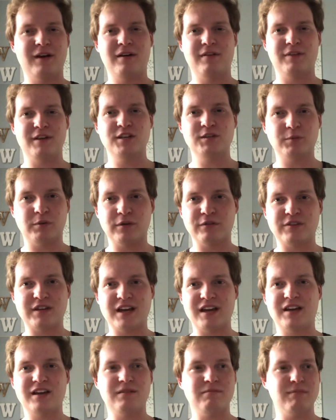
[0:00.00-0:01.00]
this would have
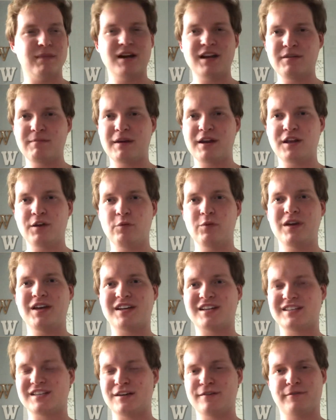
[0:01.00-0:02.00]
taken many, many
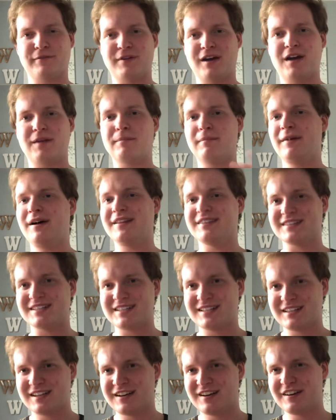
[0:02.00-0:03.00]
weeks, if not months.